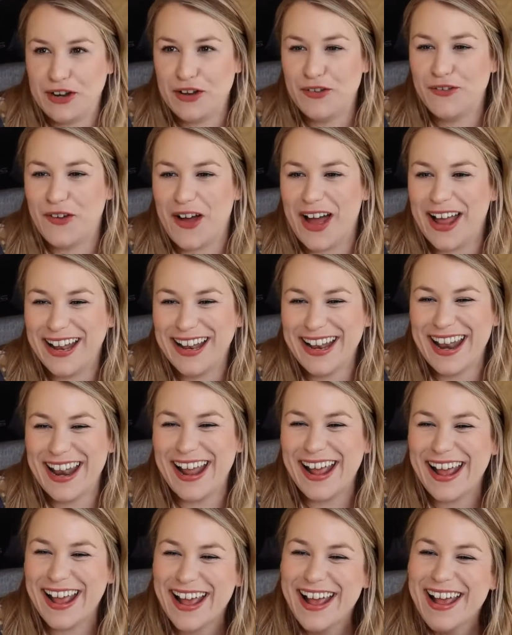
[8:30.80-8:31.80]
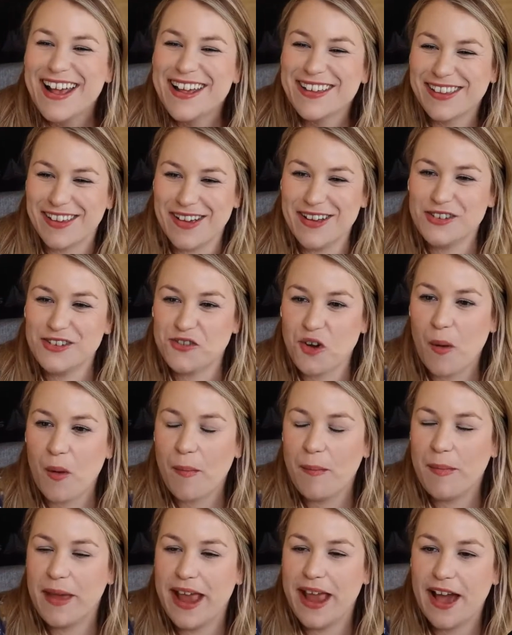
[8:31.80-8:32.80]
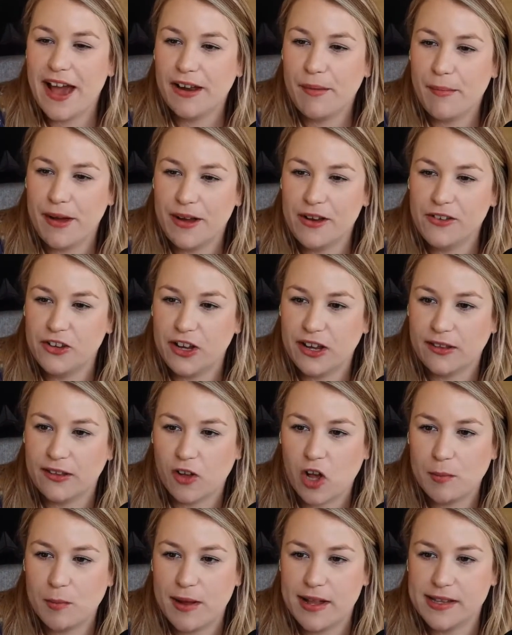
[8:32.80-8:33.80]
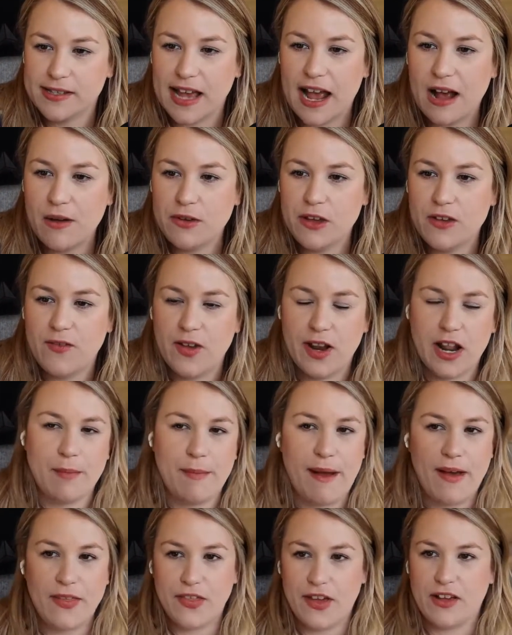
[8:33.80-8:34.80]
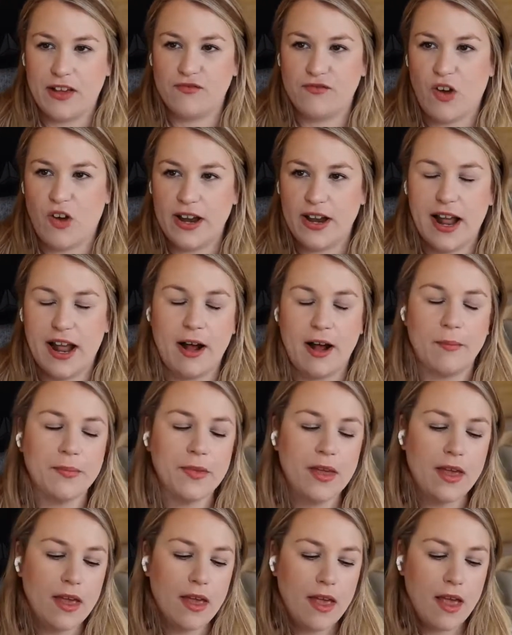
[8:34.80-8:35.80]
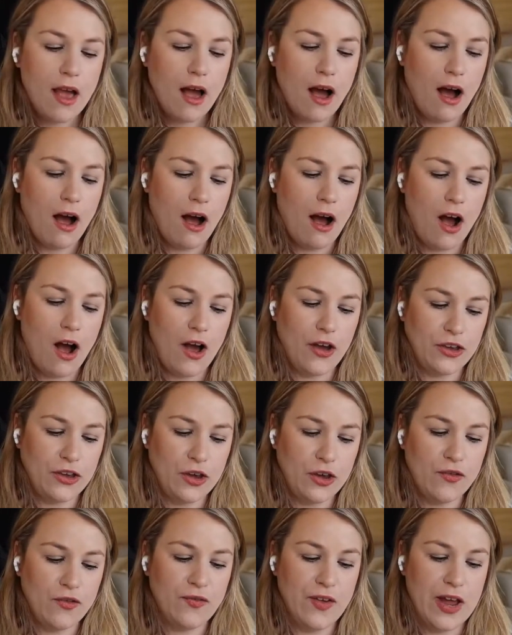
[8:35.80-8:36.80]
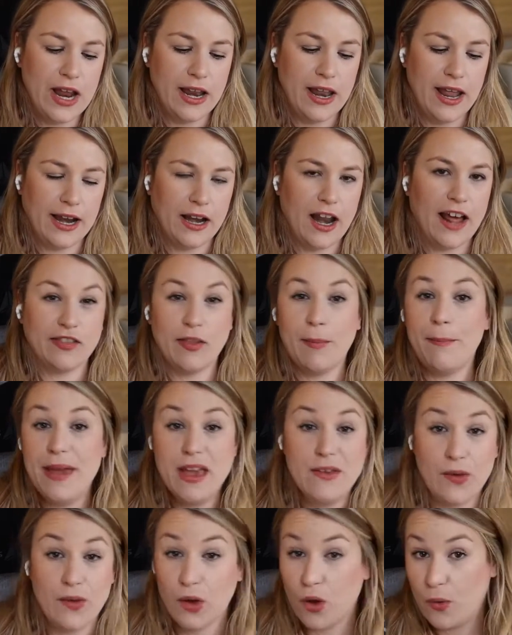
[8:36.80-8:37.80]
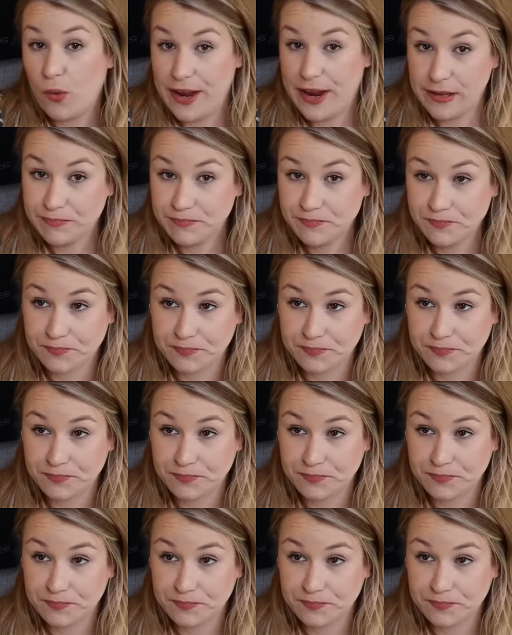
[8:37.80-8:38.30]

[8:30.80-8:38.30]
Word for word: fun. so drop me an emoji in the comments. How are you feeling about things right now? Are you feeling like the pivot queen?